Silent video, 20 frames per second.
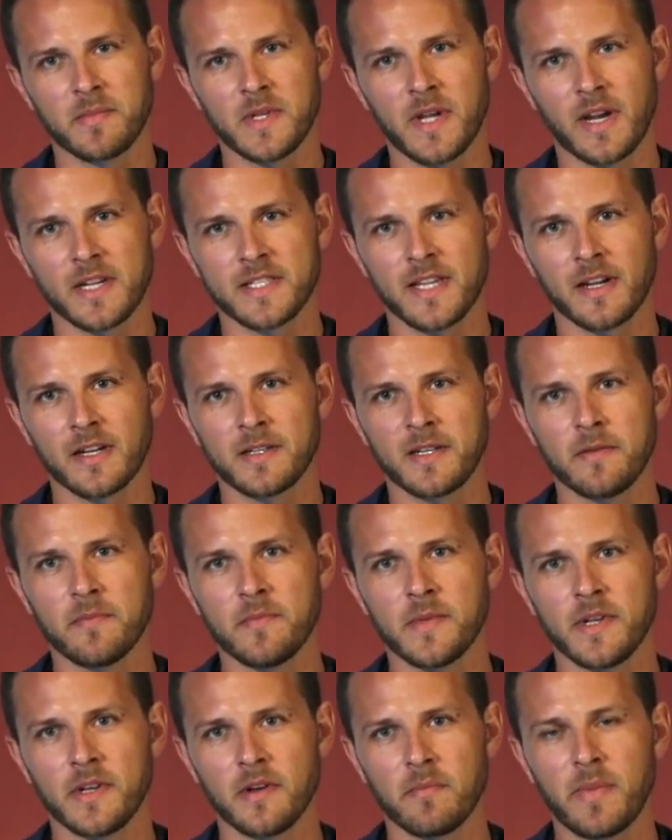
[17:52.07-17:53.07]
accepting
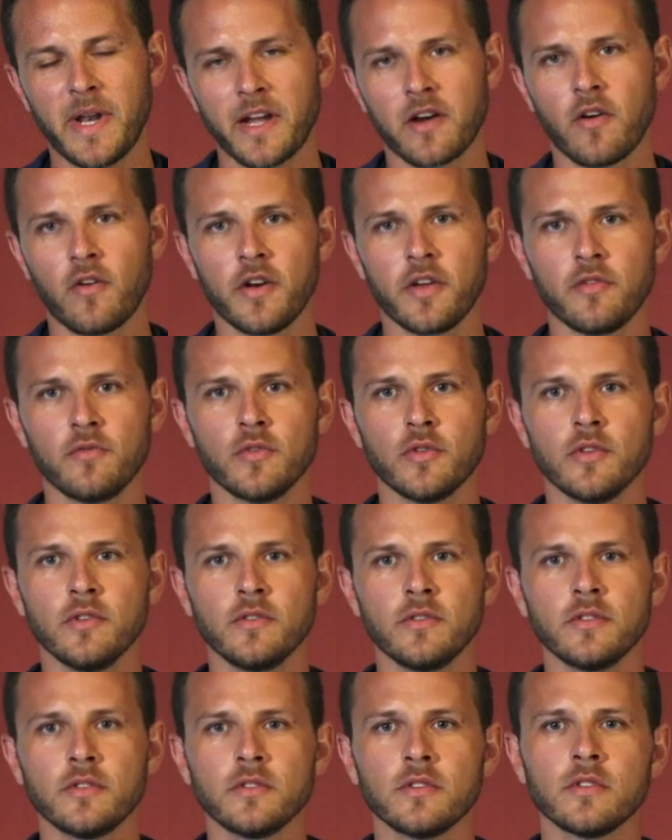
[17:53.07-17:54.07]
the black holing rule
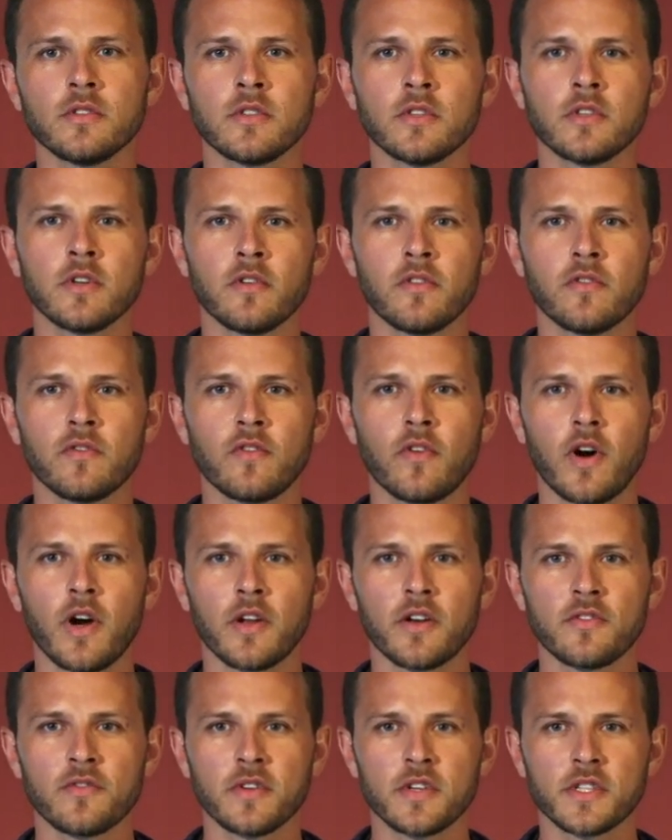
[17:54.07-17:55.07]
or
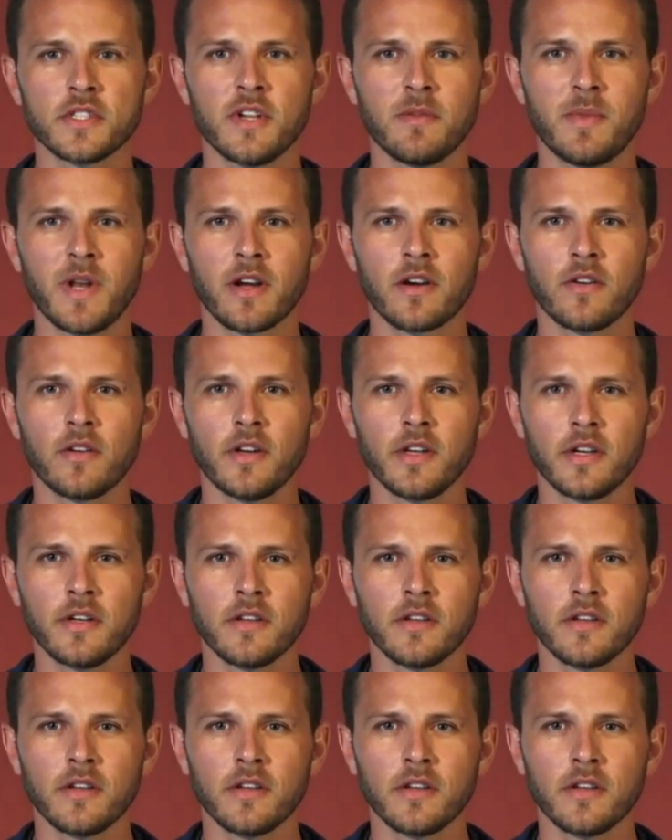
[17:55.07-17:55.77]
the traditional black holing.